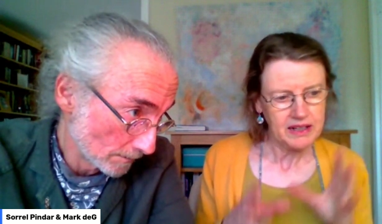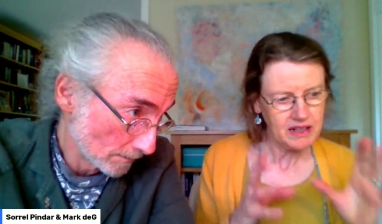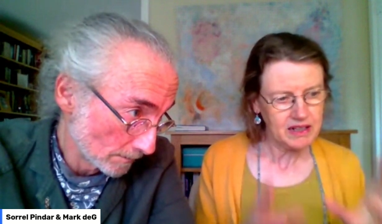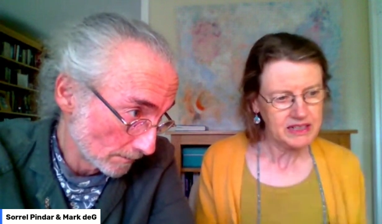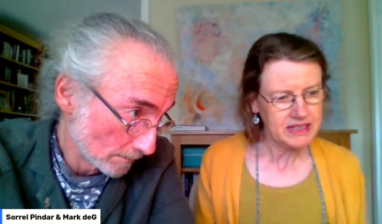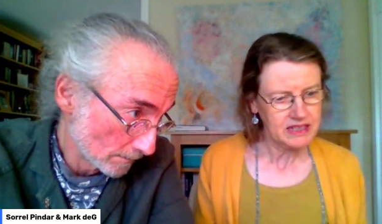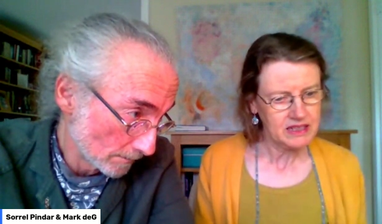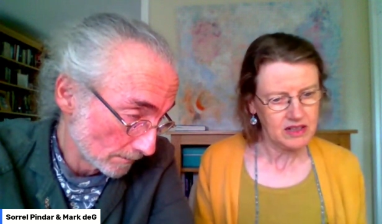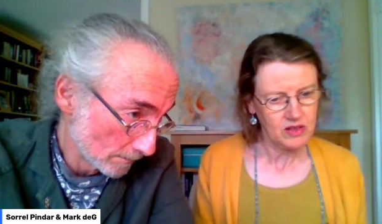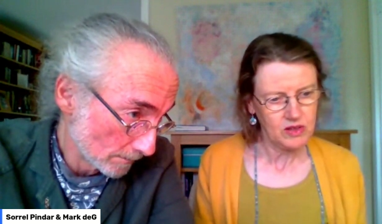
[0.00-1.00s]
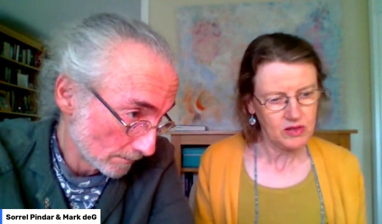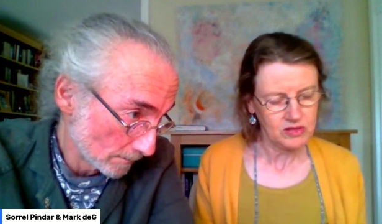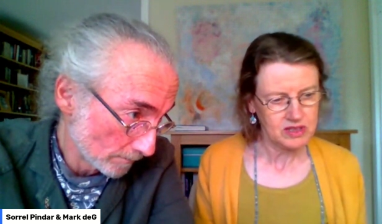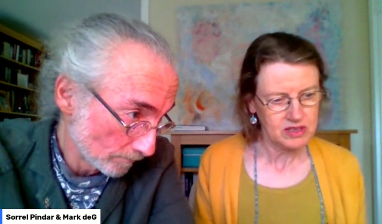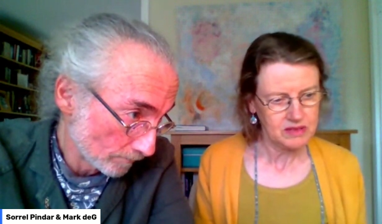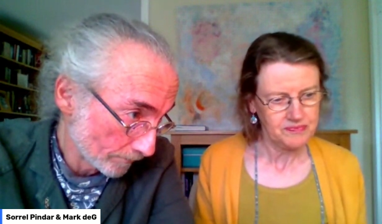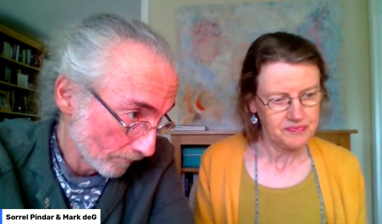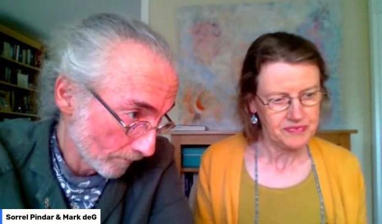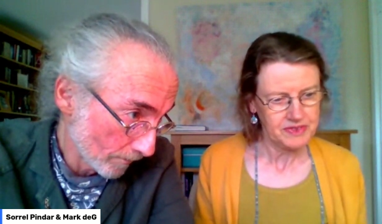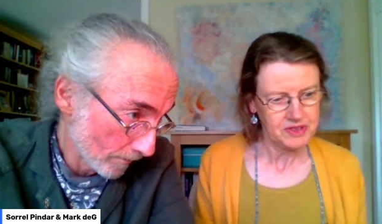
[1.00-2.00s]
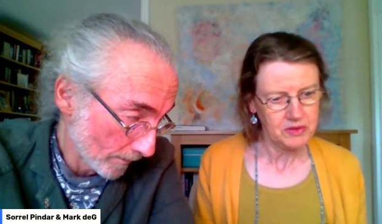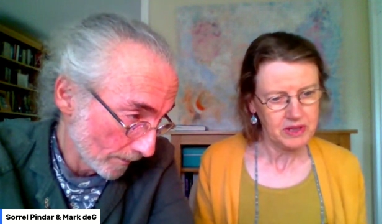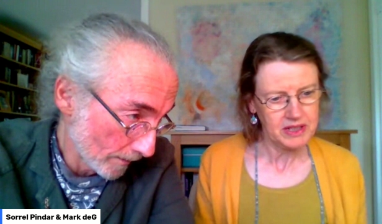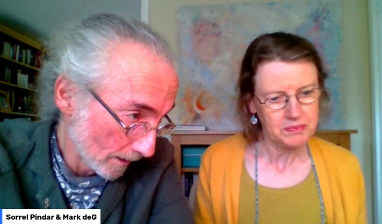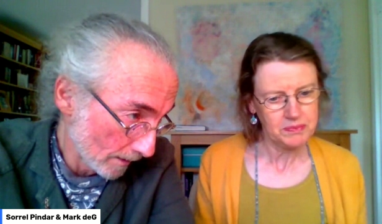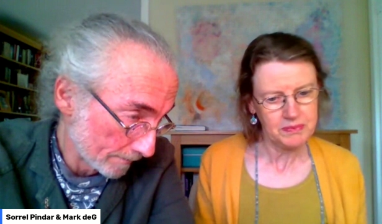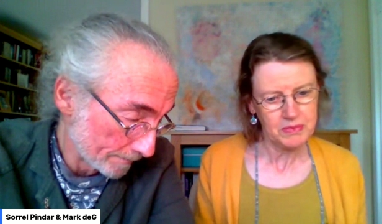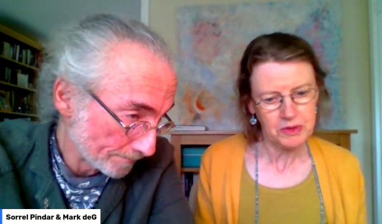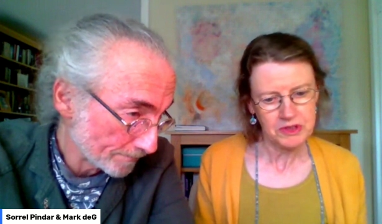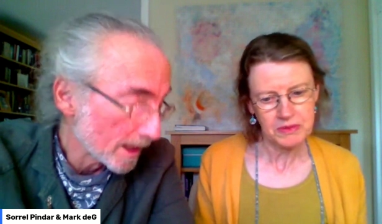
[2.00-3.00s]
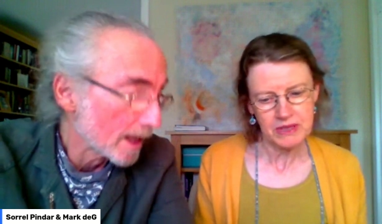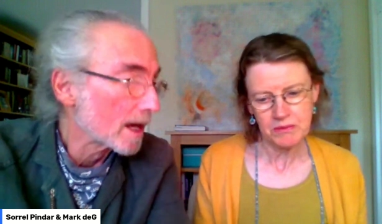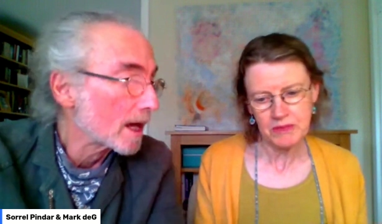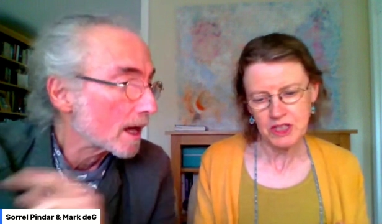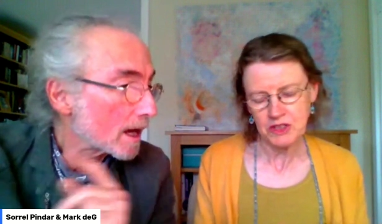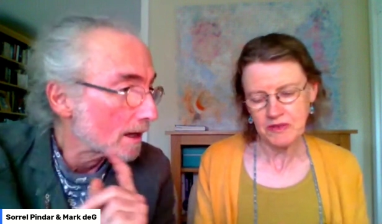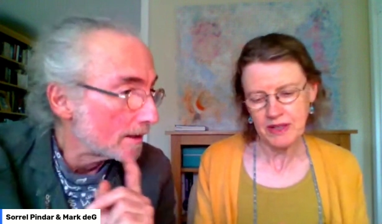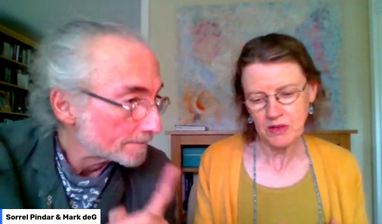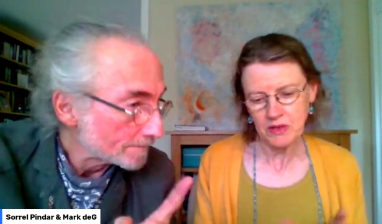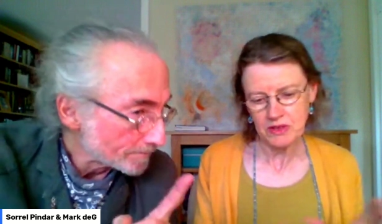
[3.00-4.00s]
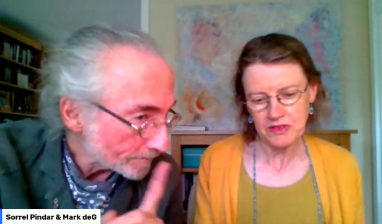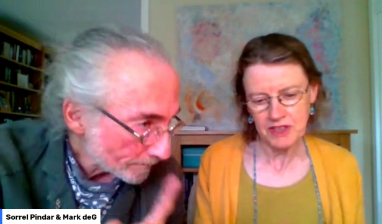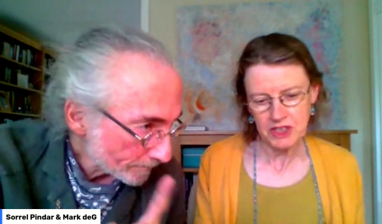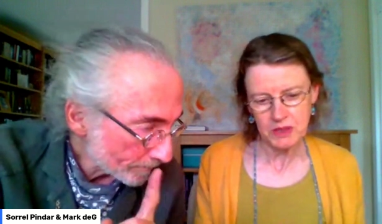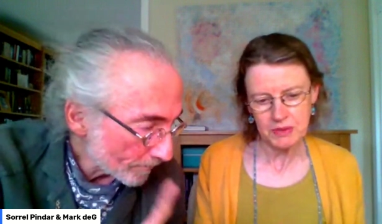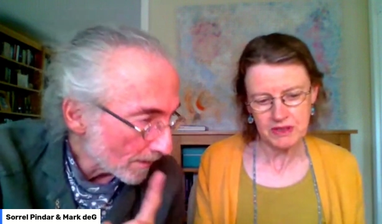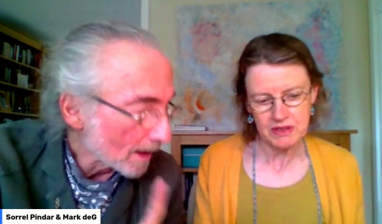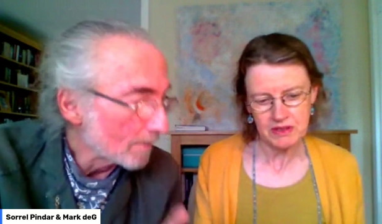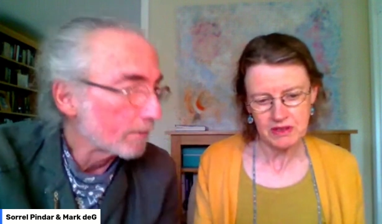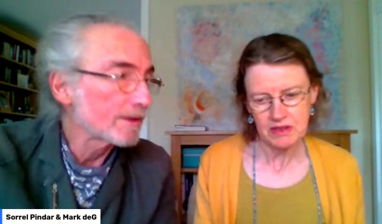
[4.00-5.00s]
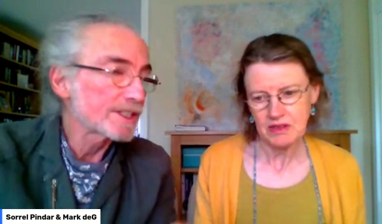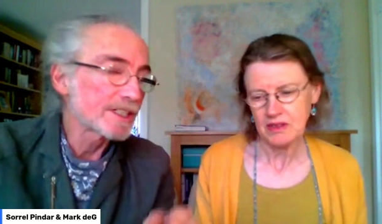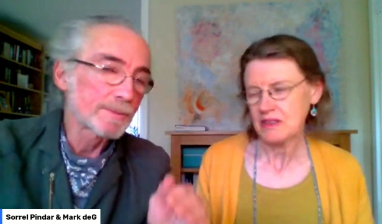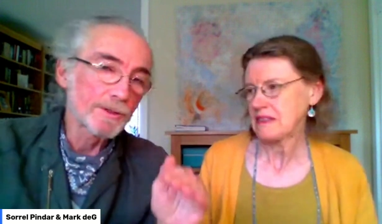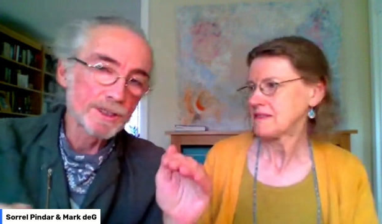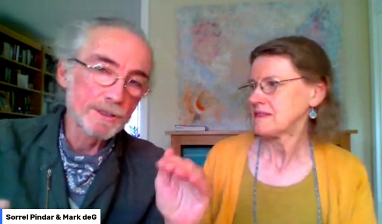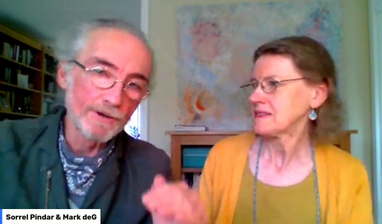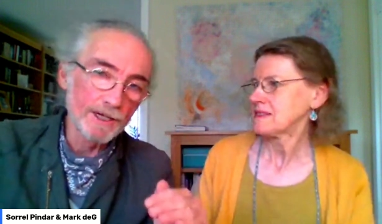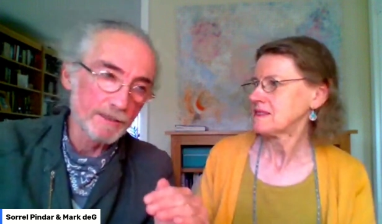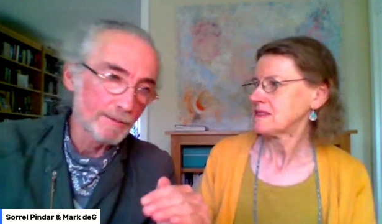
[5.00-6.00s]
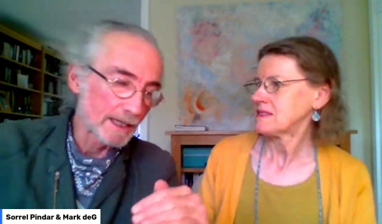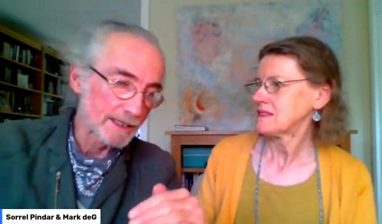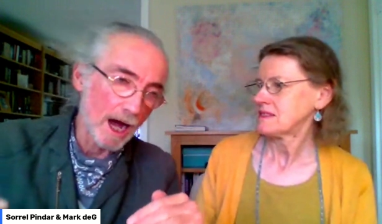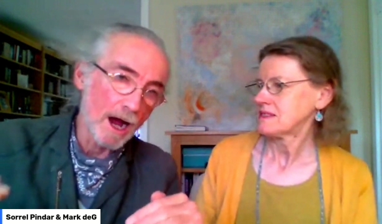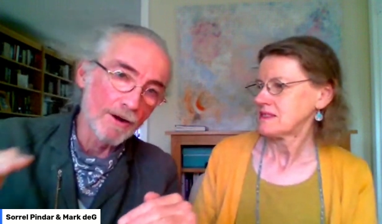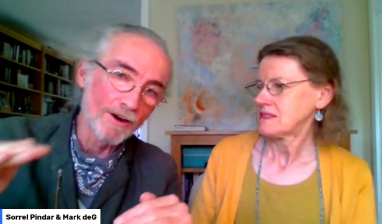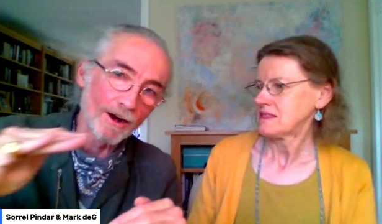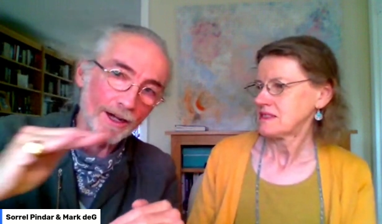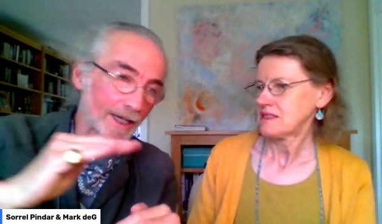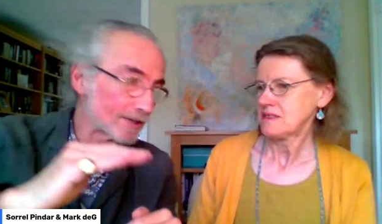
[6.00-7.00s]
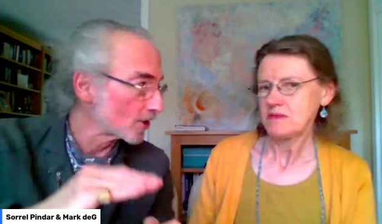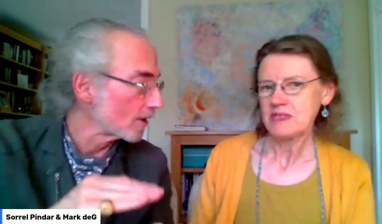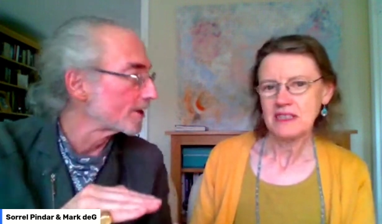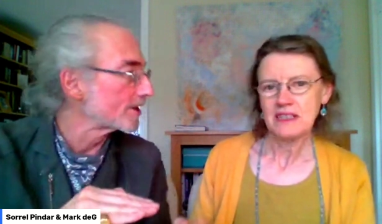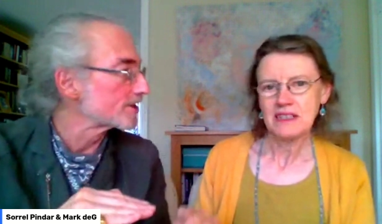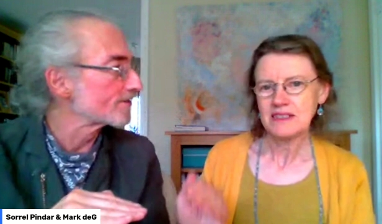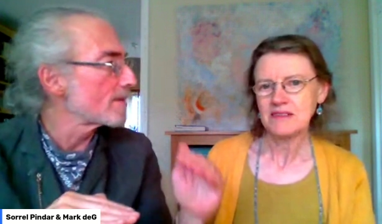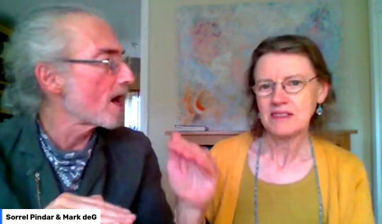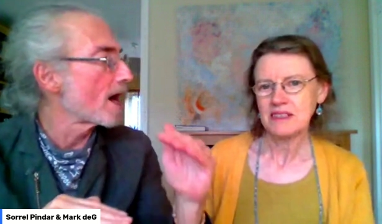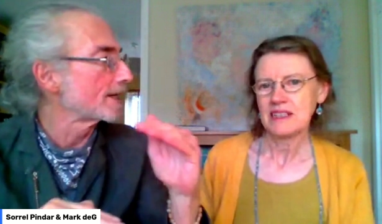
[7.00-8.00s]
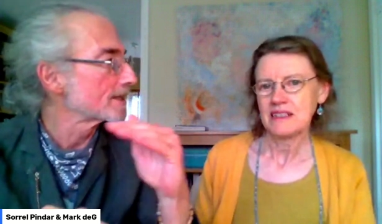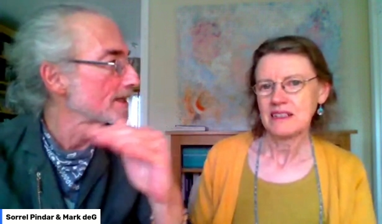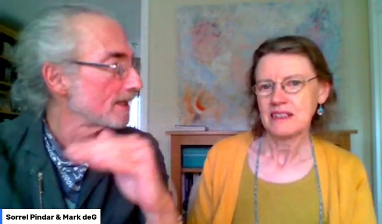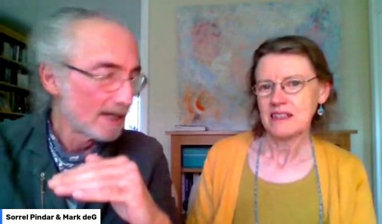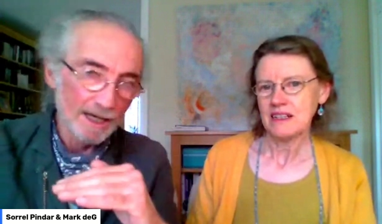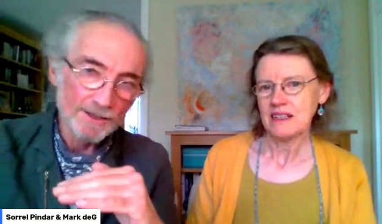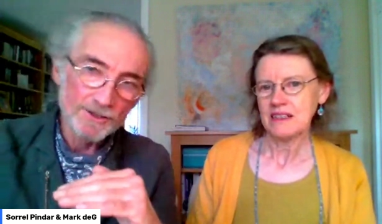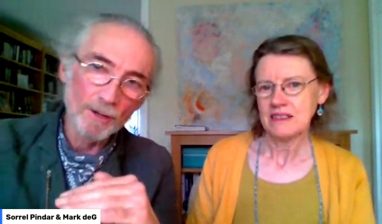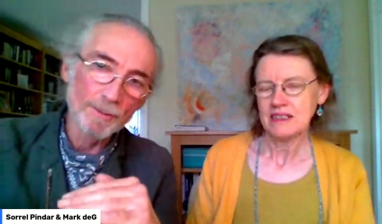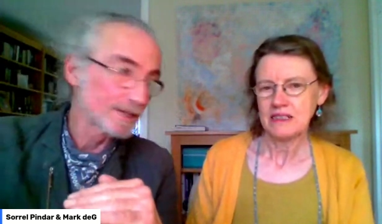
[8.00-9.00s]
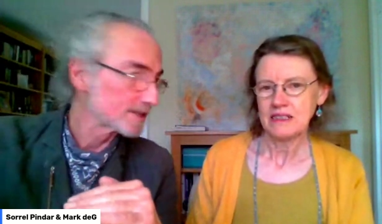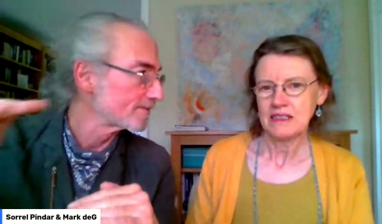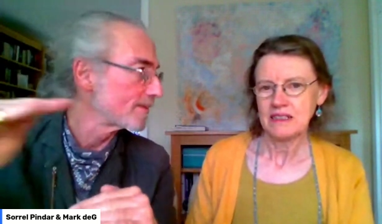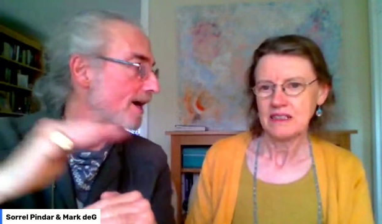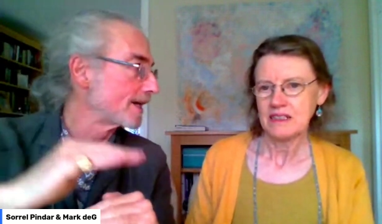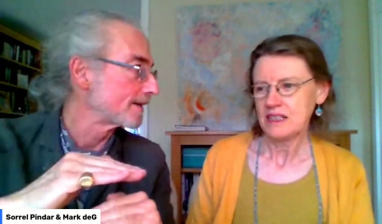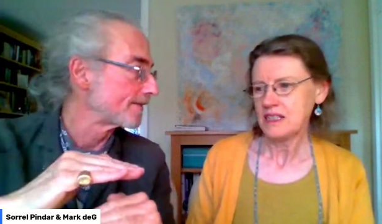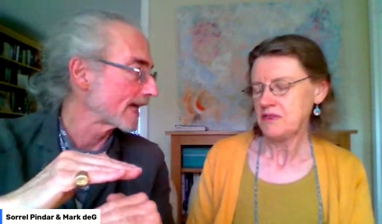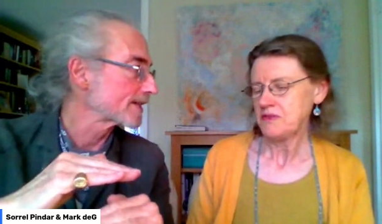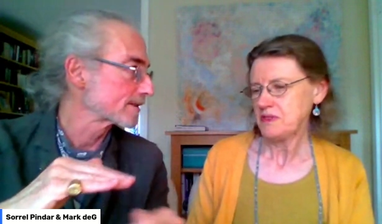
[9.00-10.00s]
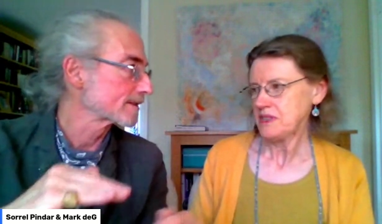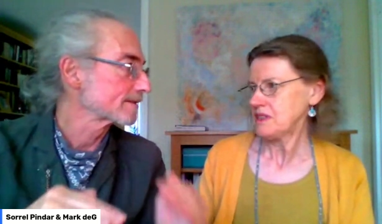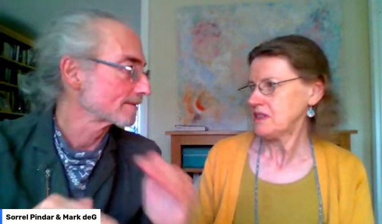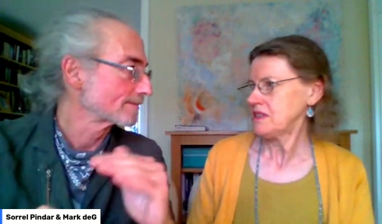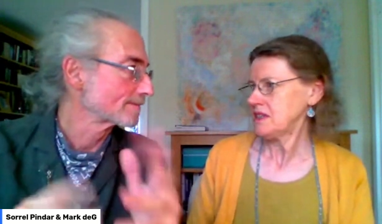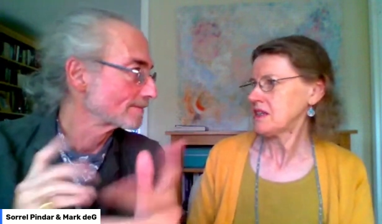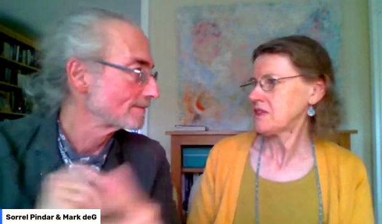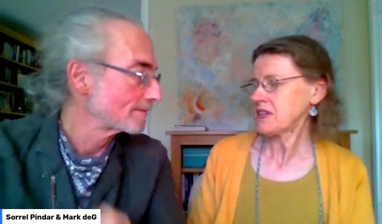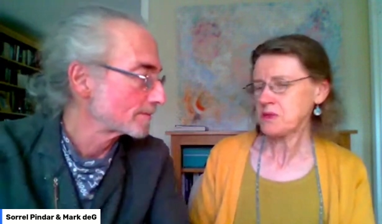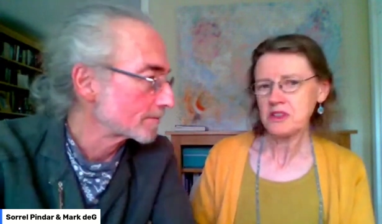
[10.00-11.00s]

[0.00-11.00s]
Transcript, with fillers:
Speaker 1: And yet I see that a lot so it's possibly a measure of how good the friendship is.
Speaker 2: Well, this is because the friendship has hierarchy and mm, dominance yeah, so, of mind. Dominance of mind. And, and that's
Speaker 1: yeah, and if